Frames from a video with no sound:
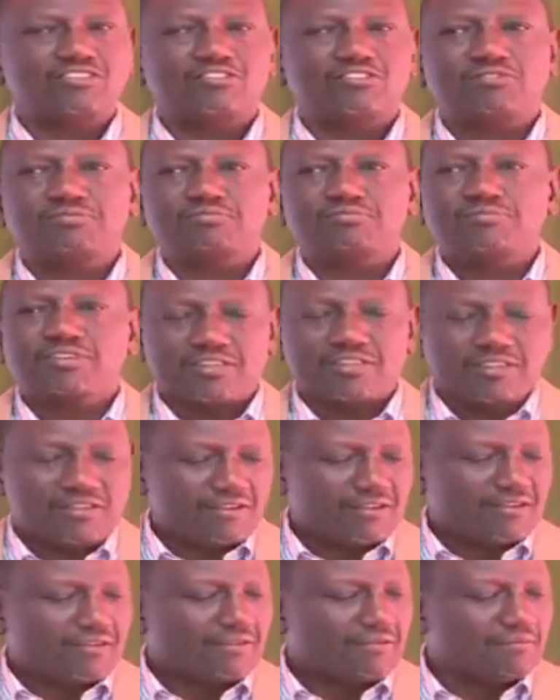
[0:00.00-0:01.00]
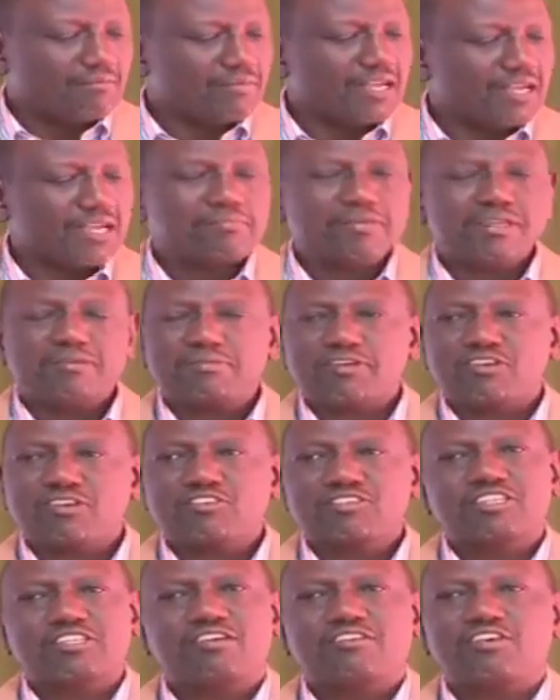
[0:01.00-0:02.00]
that they will have
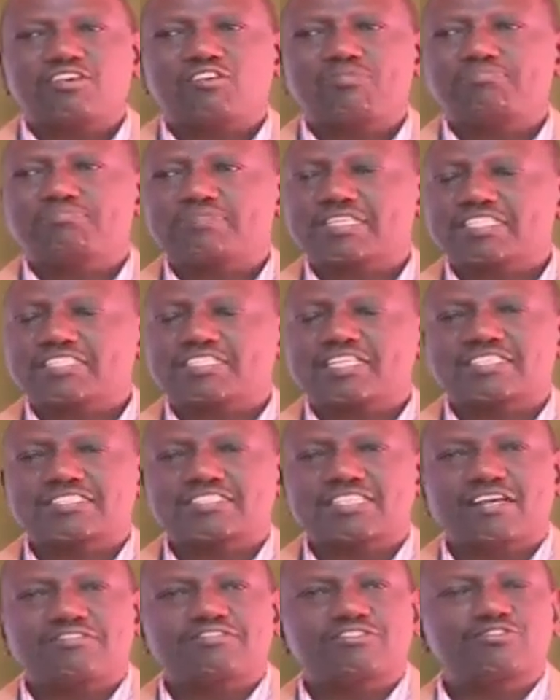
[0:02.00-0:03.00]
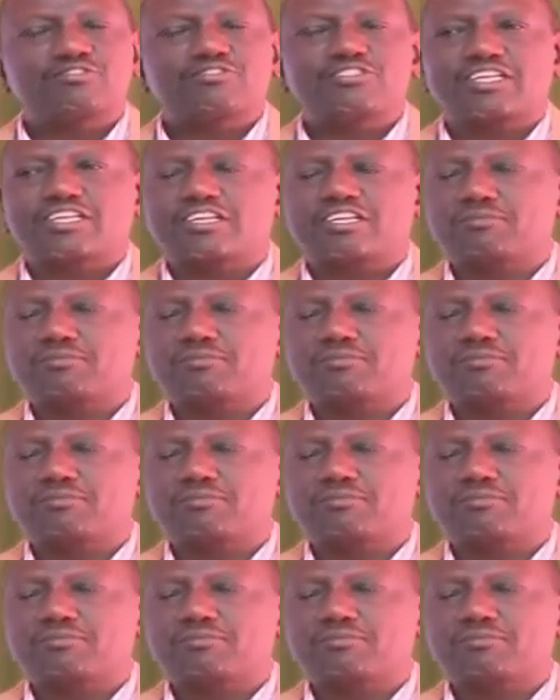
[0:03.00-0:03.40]
no fear. I know